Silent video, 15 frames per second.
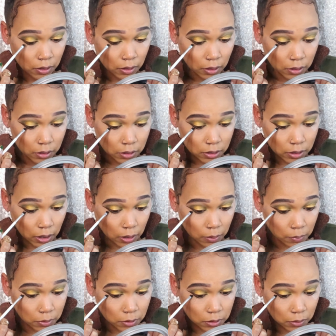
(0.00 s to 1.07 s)
and just
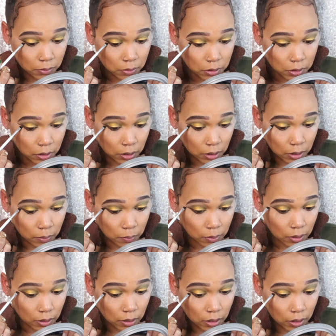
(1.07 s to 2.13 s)
ever so gently give
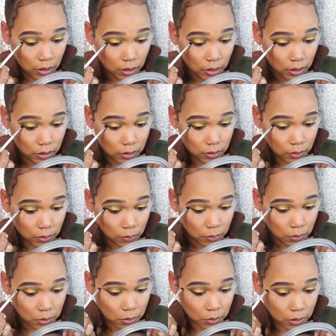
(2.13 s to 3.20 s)
it a nice
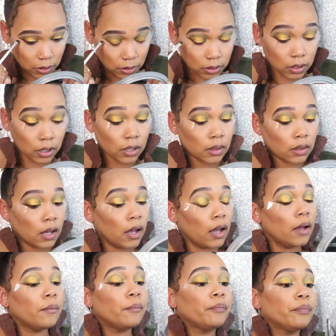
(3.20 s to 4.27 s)
little trace like
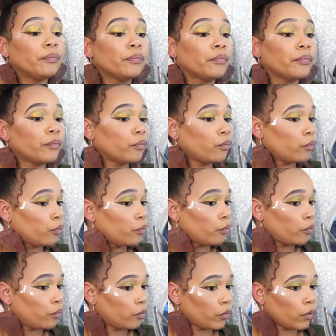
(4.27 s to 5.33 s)
that.
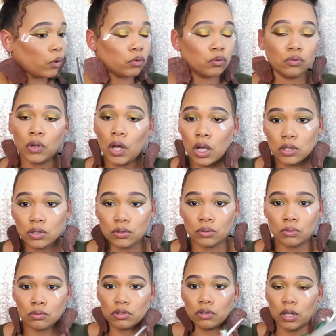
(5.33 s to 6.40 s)
Nice
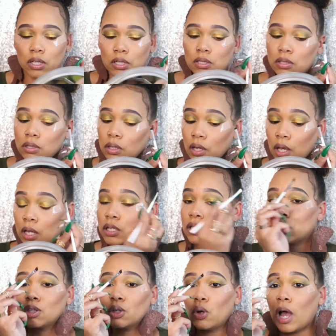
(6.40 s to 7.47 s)
little trace. And
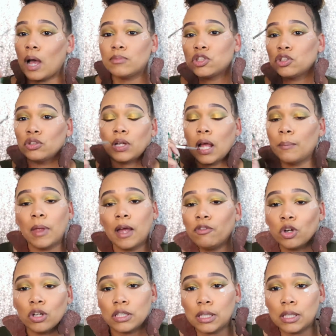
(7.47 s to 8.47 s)
it's still, I'm not even gonna